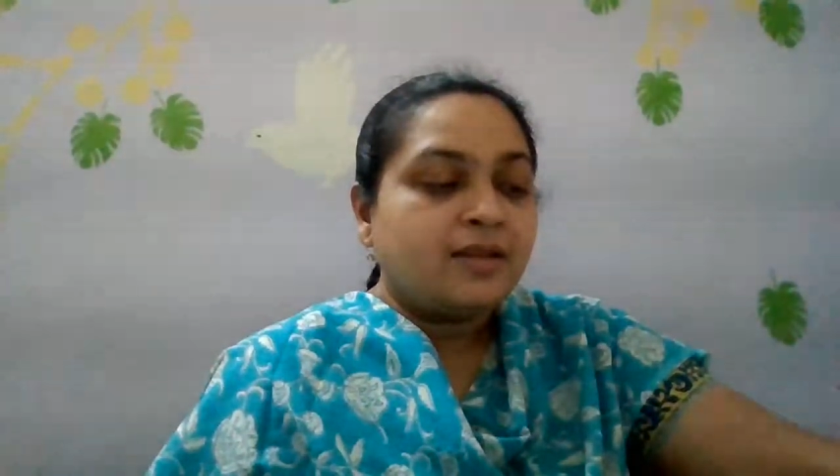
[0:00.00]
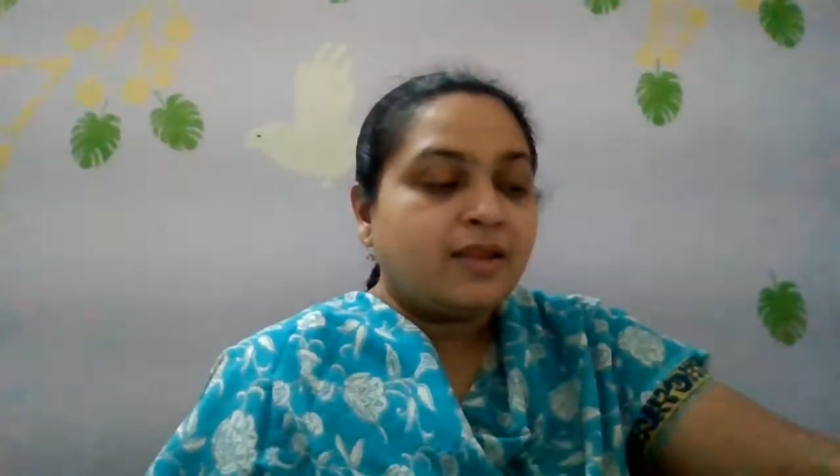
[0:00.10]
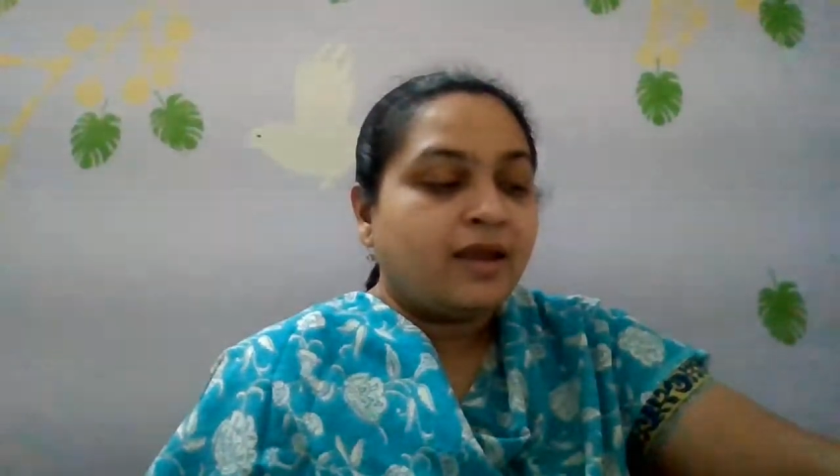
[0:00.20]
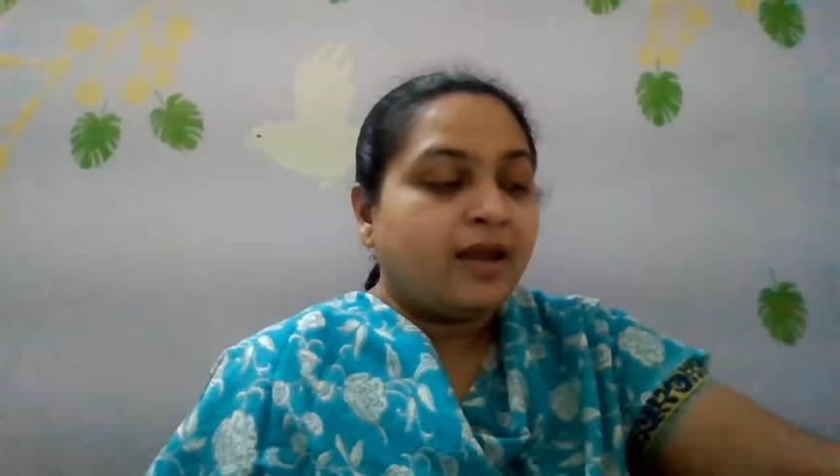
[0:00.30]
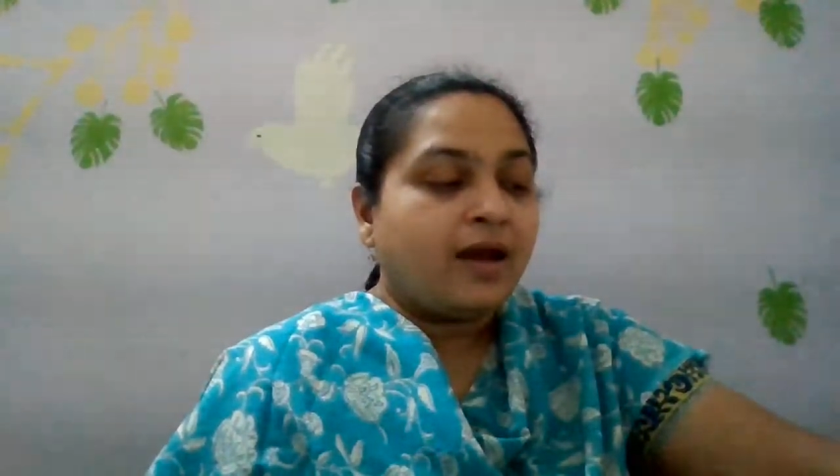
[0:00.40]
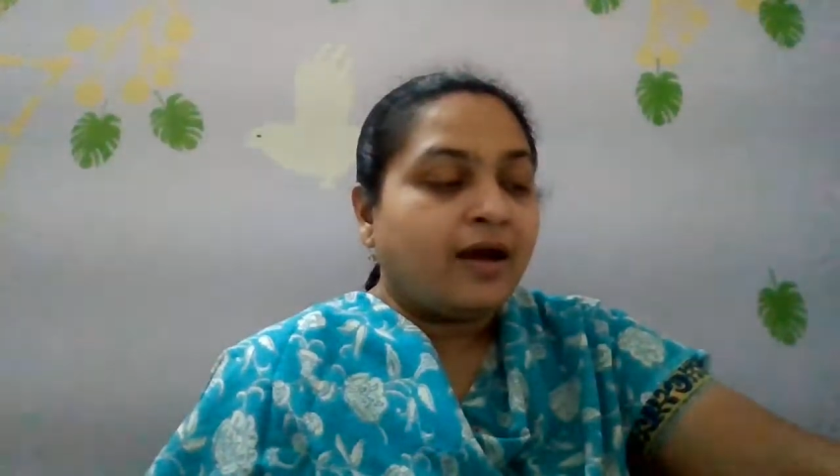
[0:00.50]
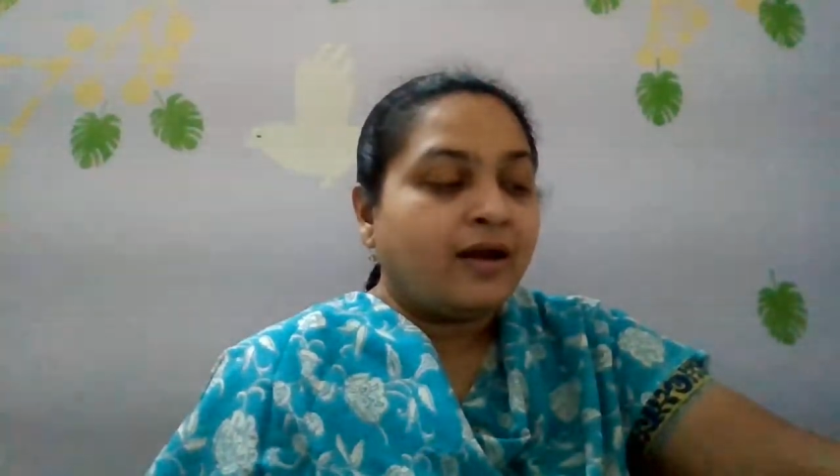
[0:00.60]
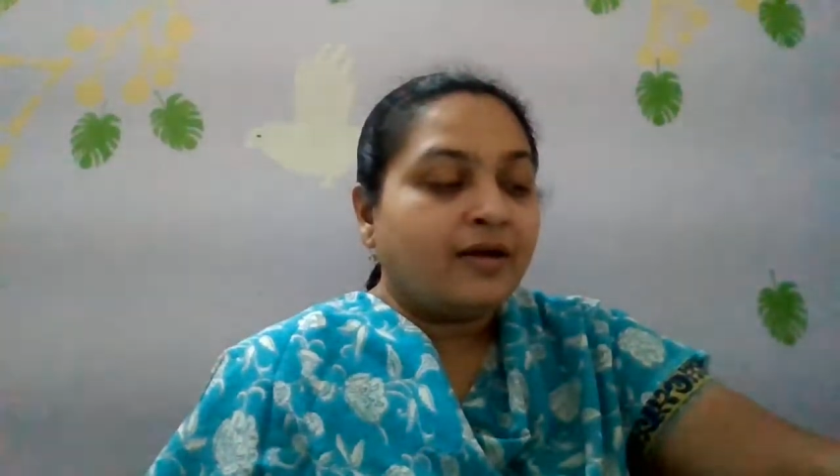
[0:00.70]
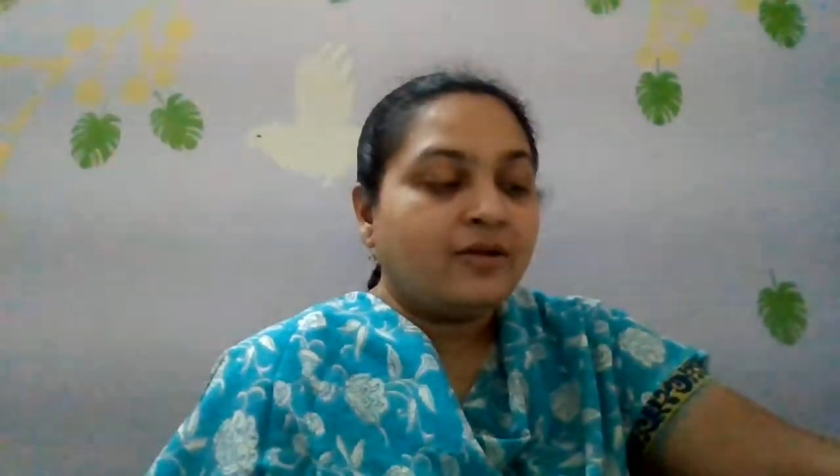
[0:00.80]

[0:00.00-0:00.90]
they are